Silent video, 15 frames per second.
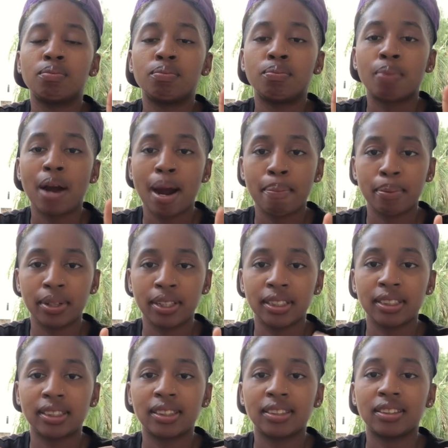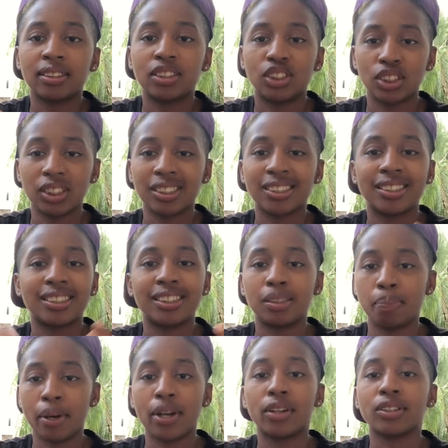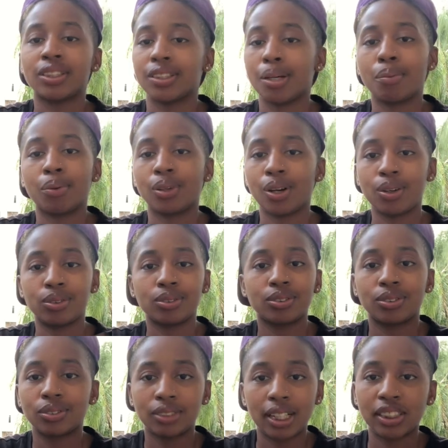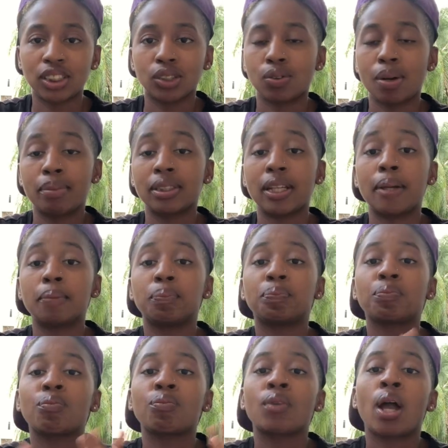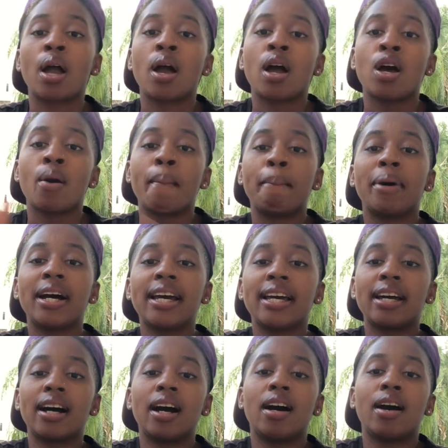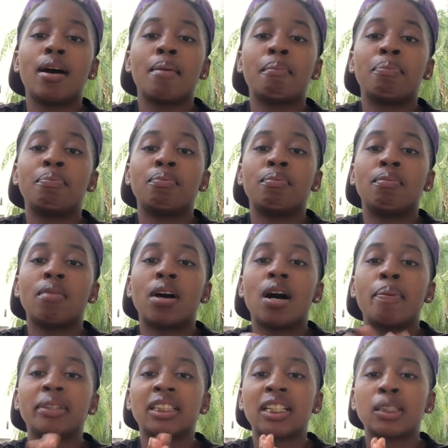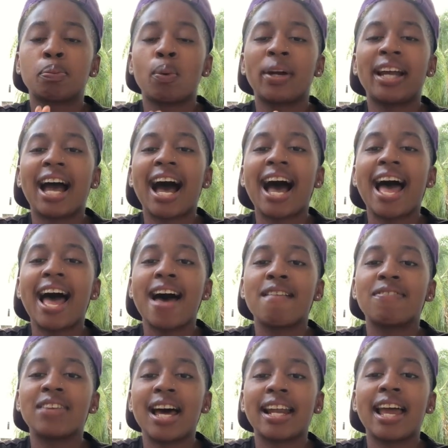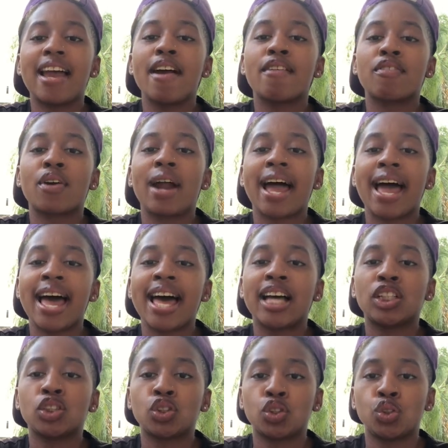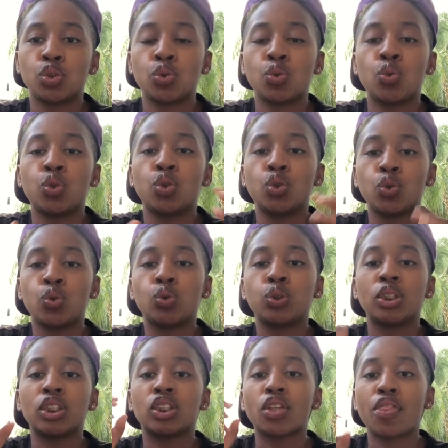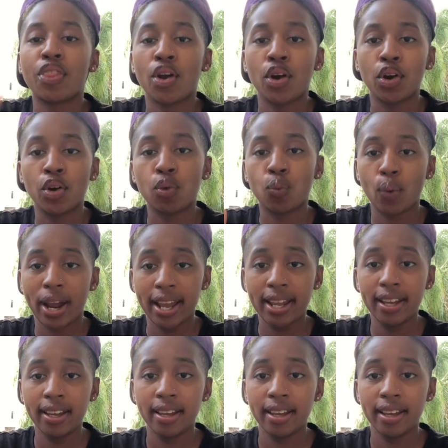properties, just is better to double close. That's just what I'm saying. But up until this point, I have not ever had to use this third way.